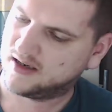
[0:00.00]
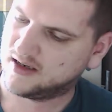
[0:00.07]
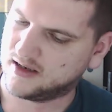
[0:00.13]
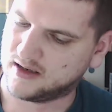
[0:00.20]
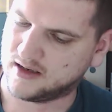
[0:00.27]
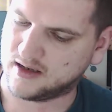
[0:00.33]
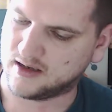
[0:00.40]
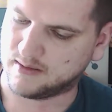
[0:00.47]

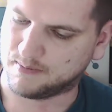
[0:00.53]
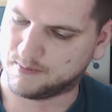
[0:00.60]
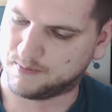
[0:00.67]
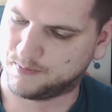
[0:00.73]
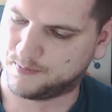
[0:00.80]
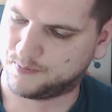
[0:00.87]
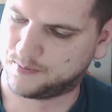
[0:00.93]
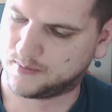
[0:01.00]
So
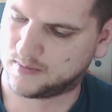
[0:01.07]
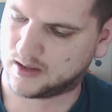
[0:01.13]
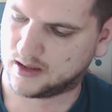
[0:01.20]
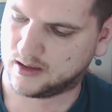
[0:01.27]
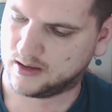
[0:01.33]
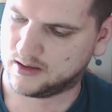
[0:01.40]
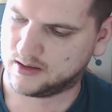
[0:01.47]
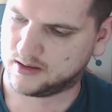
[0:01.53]

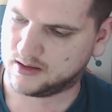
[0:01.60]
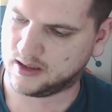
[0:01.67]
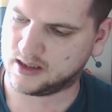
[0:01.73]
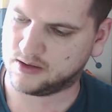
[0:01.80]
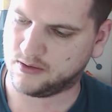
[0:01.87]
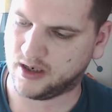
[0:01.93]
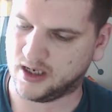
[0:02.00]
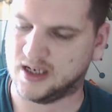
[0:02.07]
that's
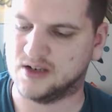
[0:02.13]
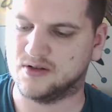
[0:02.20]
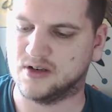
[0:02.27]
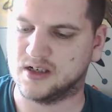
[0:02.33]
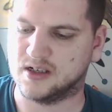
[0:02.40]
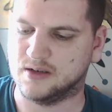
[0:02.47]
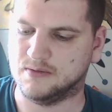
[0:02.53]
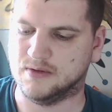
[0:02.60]
quite an
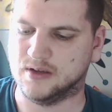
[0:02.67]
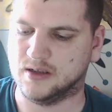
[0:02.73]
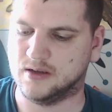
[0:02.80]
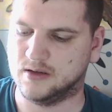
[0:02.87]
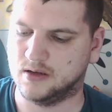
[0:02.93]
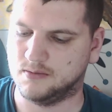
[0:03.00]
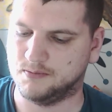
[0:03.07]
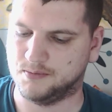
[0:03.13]
interesting one,
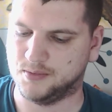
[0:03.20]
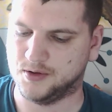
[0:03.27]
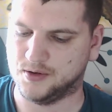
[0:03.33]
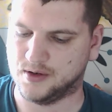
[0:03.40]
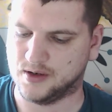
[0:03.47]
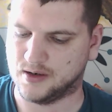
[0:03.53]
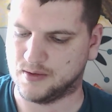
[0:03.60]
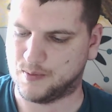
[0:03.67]
but
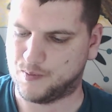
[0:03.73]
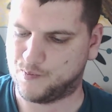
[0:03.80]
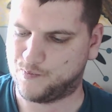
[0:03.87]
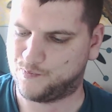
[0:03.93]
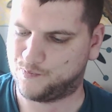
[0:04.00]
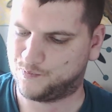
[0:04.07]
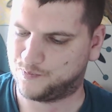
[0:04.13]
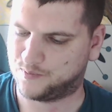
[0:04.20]

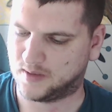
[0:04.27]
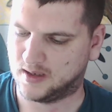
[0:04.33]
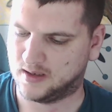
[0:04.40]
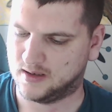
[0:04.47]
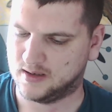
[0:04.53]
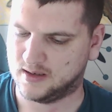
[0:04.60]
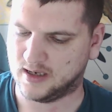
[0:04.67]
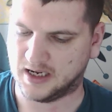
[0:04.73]

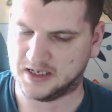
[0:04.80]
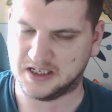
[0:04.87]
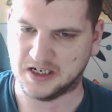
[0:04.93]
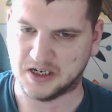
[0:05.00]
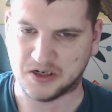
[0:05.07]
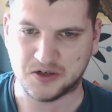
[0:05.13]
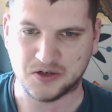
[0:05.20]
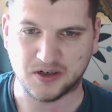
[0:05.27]
I didn't
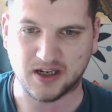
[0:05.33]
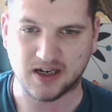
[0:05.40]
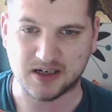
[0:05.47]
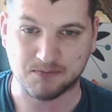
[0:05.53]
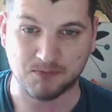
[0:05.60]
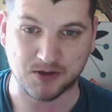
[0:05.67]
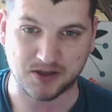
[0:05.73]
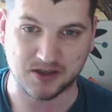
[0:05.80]
enjoy that as
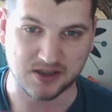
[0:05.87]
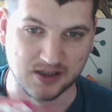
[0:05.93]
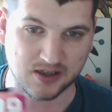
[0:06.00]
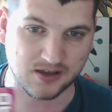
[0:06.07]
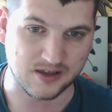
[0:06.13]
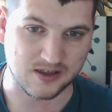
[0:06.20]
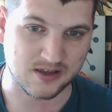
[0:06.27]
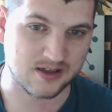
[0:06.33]
much as the
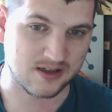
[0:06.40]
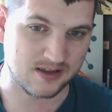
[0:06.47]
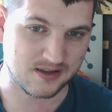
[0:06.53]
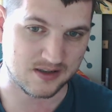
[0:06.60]
others. It's